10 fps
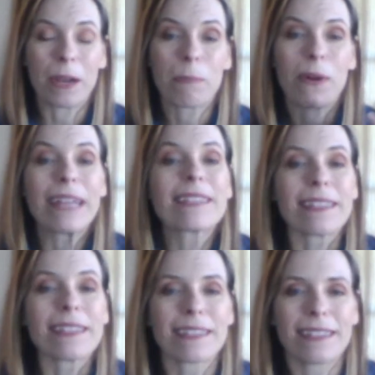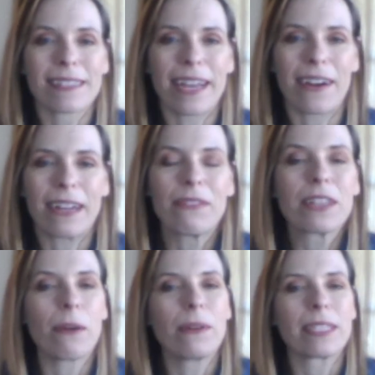Their presence is there, even
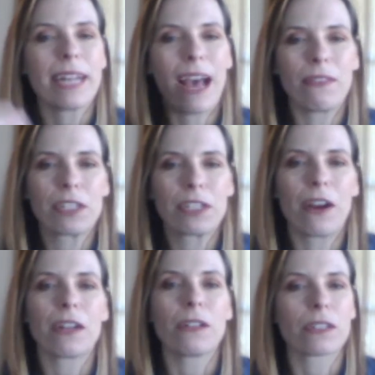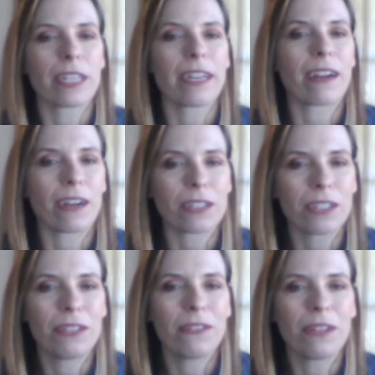though it's an avatar and it looks like a
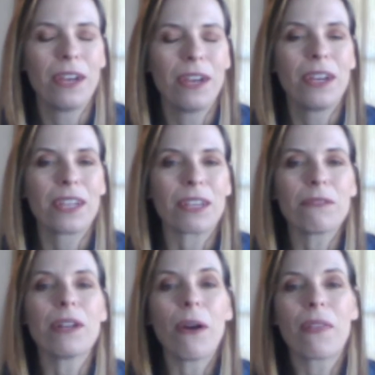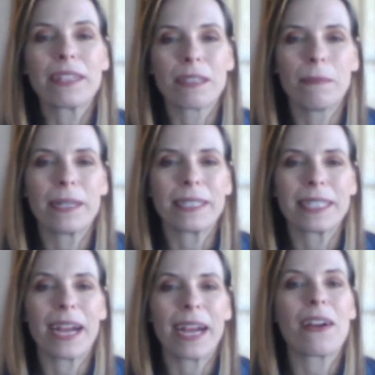cartoon. You know that somebody's
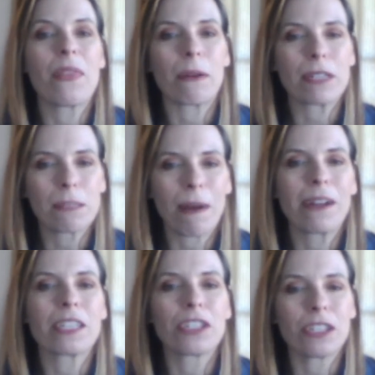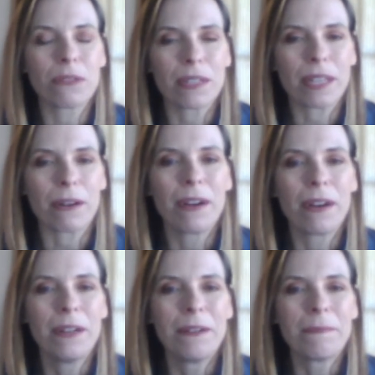there and they're responding to you, and they're
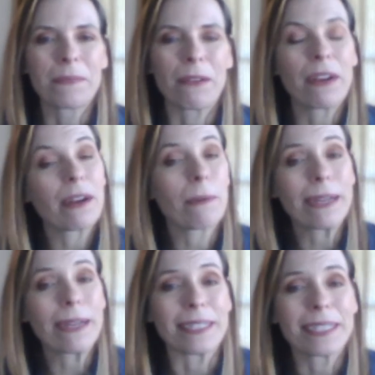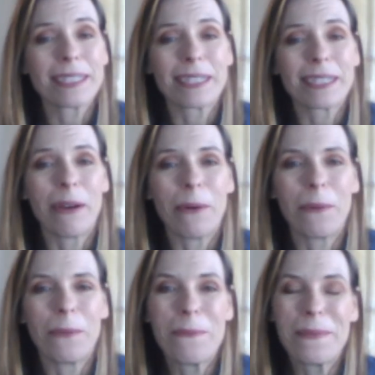very present.
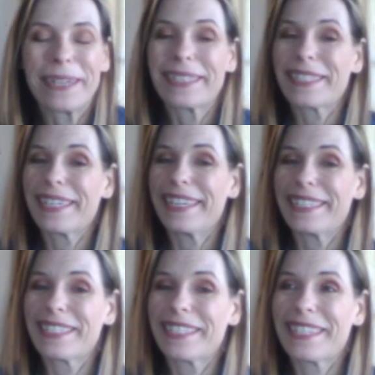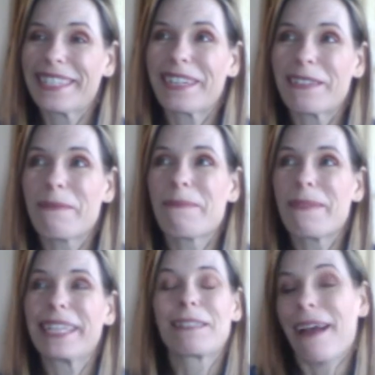So it's
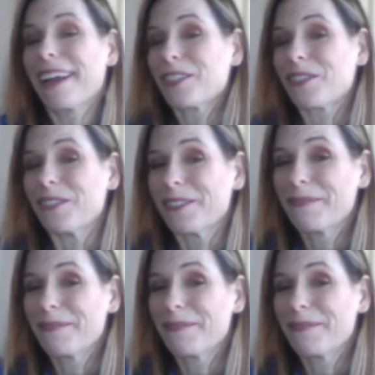magical.